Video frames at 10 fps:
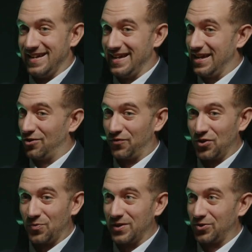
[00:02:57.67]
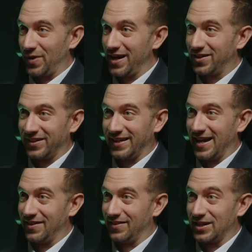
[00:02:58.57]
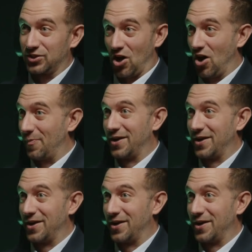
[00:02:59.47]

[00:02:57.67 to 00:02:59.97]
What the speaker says: interviewed me directly, and they saw my